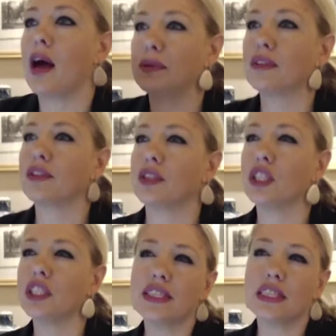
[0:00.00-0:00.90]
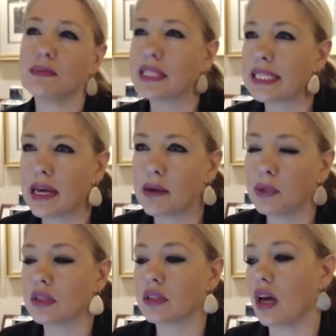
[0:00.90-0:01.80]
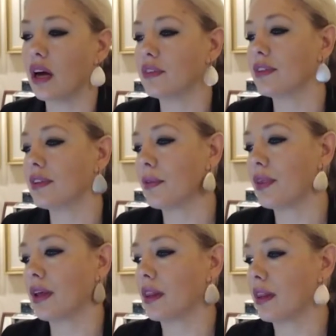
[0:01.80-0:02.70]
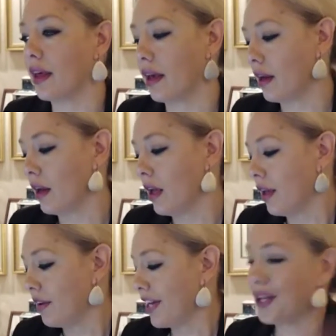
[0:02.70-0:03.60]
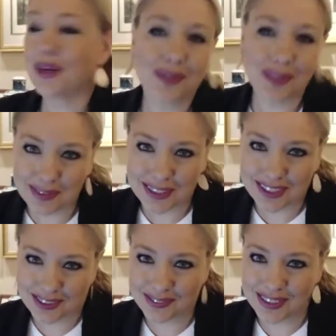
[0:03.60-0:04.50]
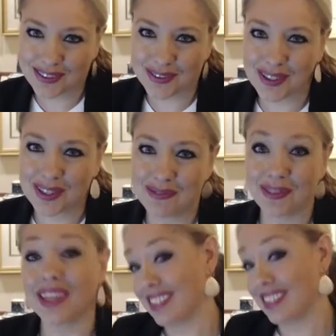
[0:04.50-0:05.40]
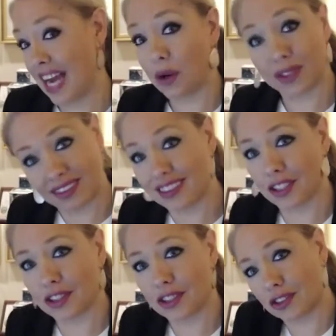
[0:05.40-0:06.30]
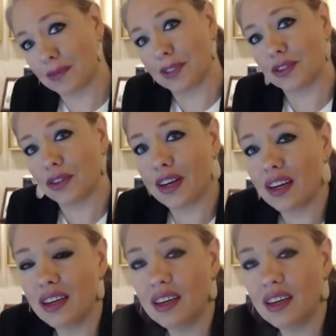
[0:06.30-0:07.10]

And so can you give us some examples of something that didn't used to be discriminatory but is now considered discriminatory?